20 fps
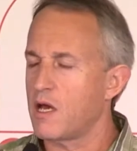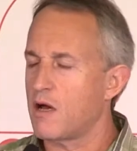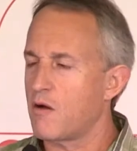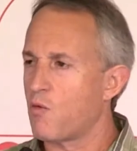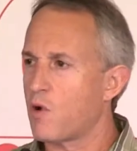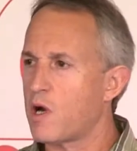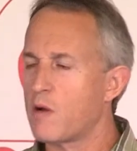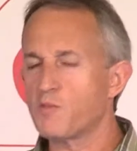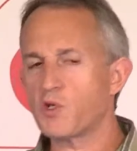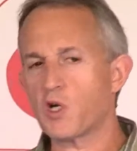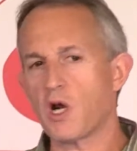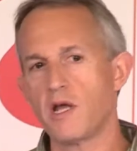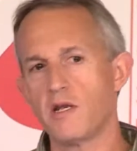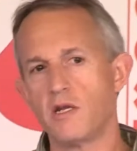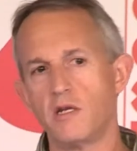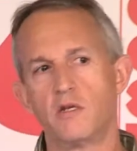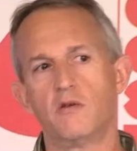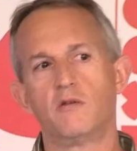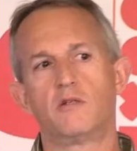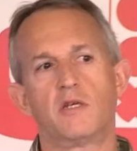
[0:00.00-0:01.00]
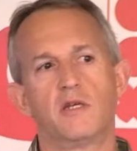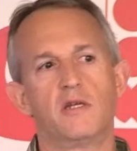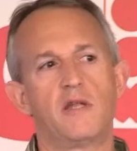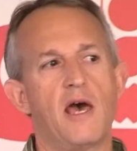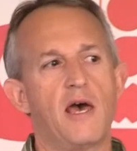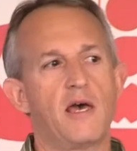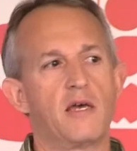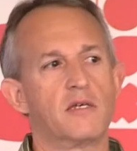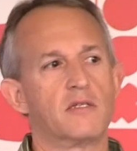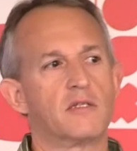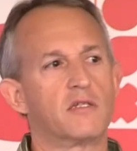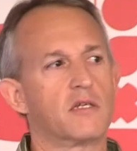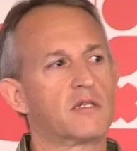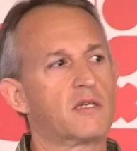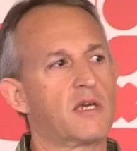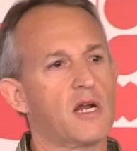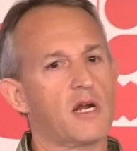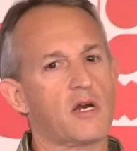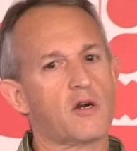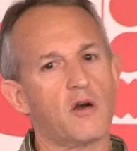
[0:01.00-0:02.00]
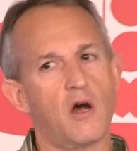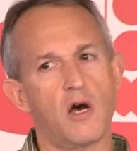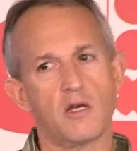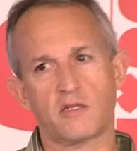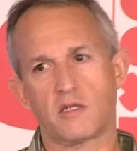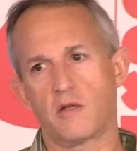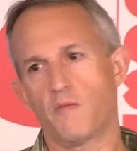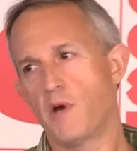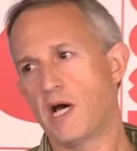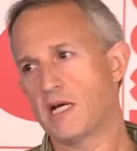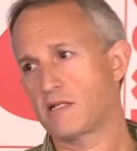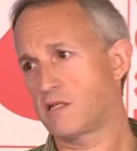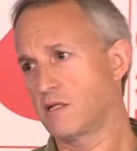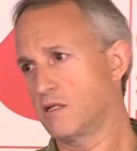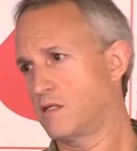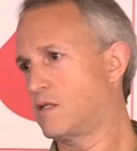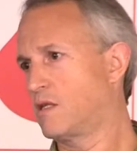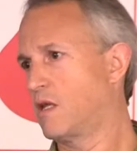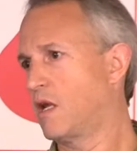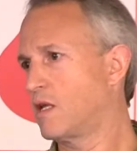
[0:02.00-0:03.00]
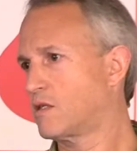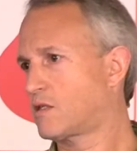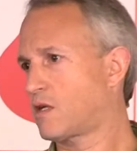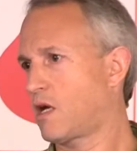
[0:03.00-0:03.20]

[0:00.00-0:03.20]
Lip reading: What I'm trying to do today is just get across the message that it's